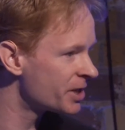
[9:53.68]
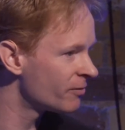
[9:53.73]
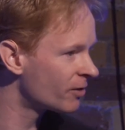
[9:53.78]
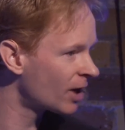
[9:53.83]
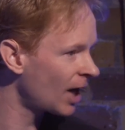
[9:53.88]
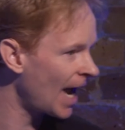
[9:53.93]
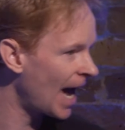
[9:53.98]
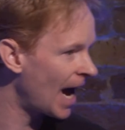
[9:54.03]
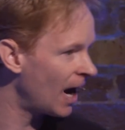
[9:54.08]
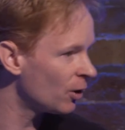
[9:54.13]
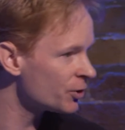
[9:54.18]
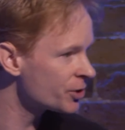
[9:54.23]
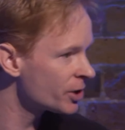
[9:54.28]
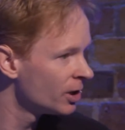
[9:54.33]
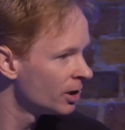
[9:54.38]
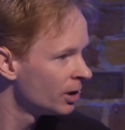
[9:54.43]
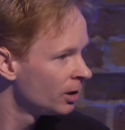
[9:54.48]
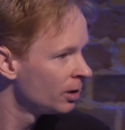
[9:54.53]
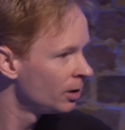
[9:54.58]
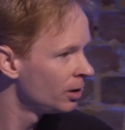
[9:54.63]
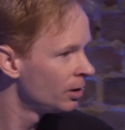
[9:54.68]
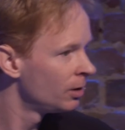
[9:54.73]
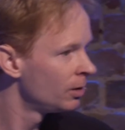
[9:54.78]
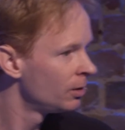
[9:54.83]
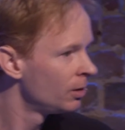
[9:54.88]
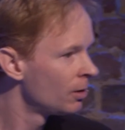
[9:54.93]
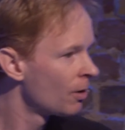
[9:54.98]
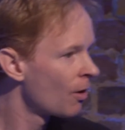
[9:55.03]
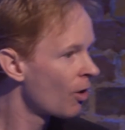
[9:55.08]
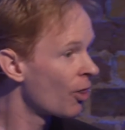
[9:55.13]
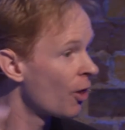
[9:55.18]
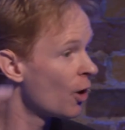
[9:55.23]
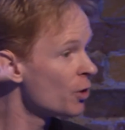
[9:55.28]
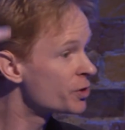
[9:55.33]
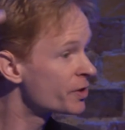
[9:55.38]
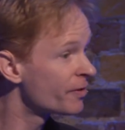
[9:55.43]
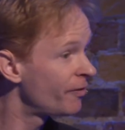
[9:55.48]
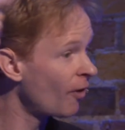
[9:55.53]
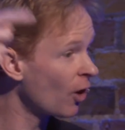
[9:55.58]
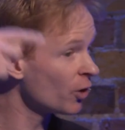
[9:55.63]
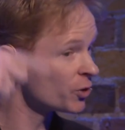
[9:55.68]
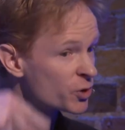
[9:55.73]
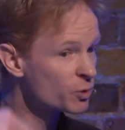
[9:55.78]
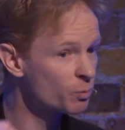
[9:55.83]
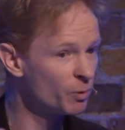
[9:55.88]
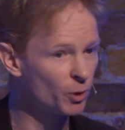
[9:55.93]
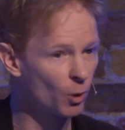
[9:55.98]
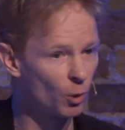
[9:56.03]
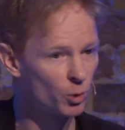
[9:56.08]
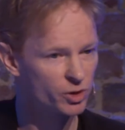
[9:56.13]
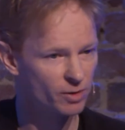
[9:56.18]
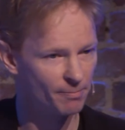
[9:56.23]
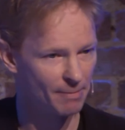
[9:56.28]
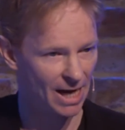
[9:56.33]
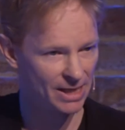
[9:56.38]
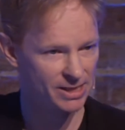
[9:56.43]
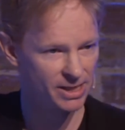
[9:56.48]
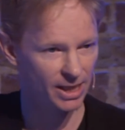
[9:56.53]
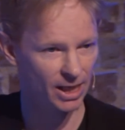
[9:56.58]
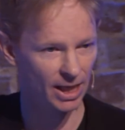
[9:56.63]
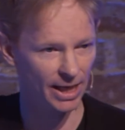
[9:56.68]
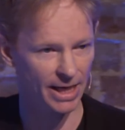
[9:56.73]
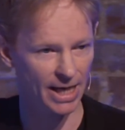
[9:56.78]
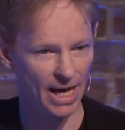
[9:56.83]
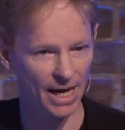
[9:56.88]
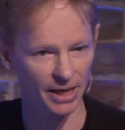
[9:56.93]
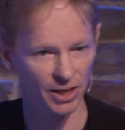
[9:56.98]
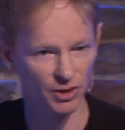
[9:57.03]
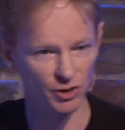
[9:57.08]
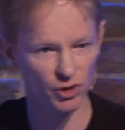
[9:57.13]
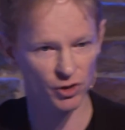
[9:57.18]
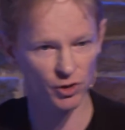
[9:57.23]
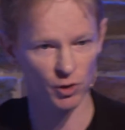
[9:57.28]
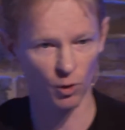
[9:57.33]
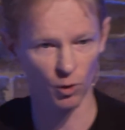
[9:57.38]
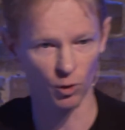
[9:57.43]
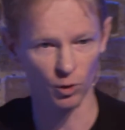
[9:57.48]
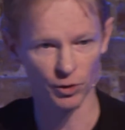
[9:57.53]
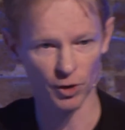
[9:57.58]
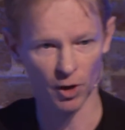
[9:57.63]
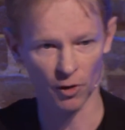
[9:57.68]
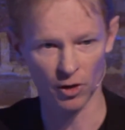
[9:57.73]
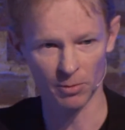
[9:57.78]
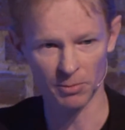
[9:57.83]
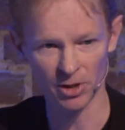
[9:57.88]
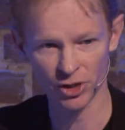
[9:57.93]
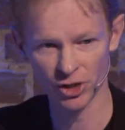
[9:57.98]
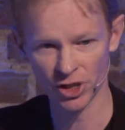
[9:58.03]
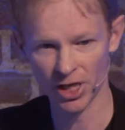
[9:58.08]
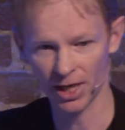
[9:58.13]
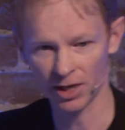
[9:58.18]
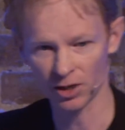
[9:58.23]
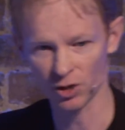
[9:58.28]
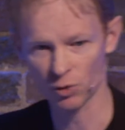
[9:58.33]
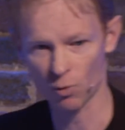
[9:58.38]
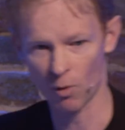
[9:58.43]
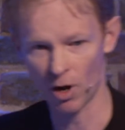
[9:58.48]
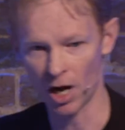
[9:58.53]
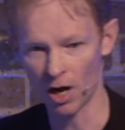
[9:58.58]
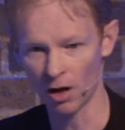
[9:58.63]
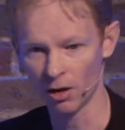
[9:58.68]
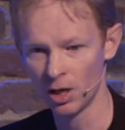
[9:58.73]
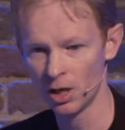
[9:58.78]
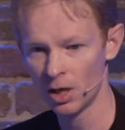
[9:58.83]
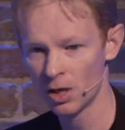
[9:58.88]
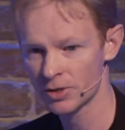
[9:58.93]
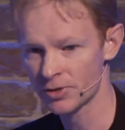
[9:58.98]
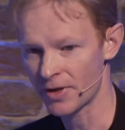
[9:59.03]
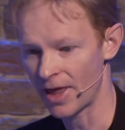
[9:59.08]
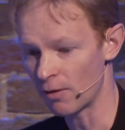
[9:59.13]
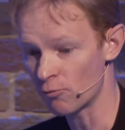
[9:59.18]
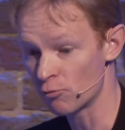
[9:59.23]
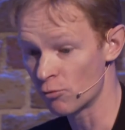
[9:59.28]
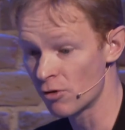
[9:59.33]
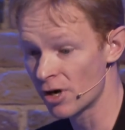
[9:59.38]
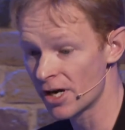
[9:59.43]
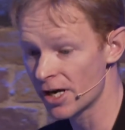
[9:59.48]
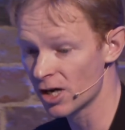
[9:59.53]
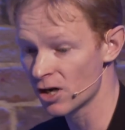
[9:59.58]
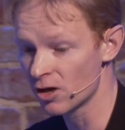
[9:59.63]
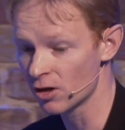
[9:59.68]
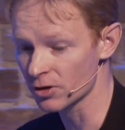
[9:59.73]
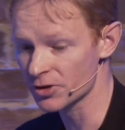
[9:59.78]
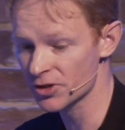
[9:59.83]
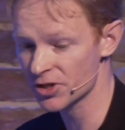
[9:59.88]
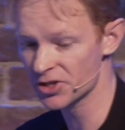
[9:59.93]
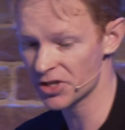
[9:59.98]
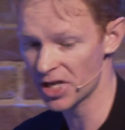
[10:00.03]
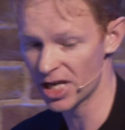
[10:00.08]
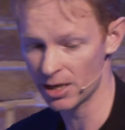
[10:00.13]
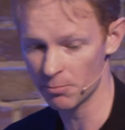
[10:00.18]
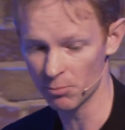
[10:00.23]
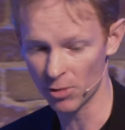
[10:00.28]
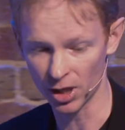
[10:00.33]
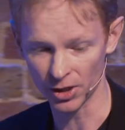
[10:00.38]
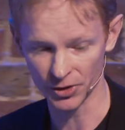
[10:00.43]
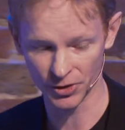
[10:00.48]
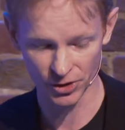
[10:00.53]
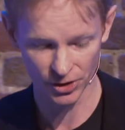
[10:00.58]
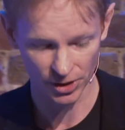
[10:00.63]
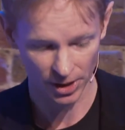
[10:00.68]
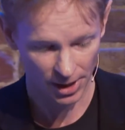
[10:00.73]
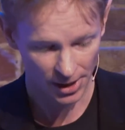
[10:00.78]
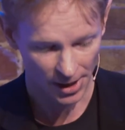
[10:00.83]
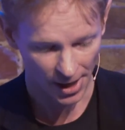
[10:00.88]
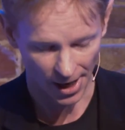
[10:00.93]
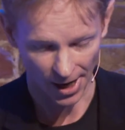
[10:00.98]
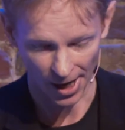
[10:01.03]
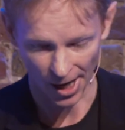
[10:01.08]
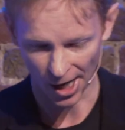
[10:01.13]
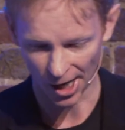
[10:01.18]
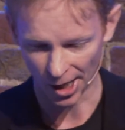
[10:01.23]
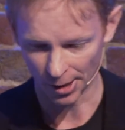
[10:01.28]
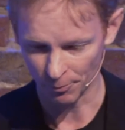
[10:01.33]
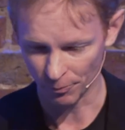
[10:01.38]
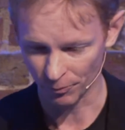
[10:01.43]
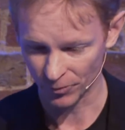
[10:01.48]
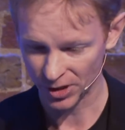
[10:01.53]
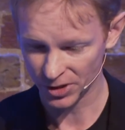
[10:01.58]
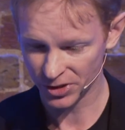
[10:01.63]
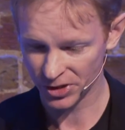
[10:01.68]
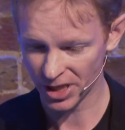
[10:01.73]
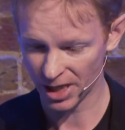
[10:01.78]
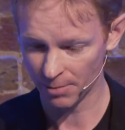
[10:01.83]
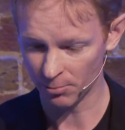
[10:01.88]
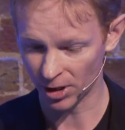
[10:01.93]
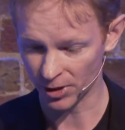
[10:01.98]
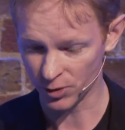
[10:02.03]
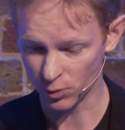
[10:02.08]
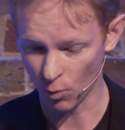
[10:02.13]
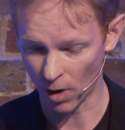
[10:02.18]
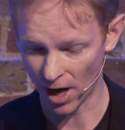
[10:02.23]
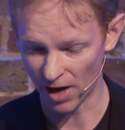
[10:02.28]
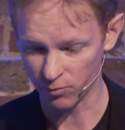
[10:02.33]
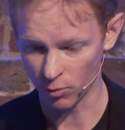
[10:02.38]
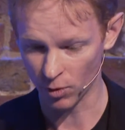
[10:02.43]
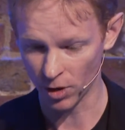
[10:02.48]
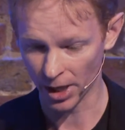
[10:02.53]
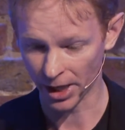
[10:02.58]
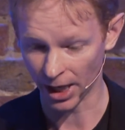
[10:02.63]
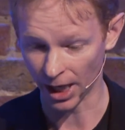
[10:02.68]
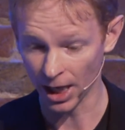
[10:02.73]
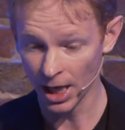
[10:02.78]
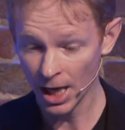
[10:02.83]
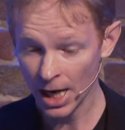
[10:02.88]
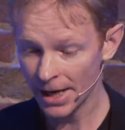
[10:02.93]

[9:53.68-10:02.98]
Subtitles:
Cloud, those fonts would automatically get installed on the machine as well. So that real seamless seamless way of working.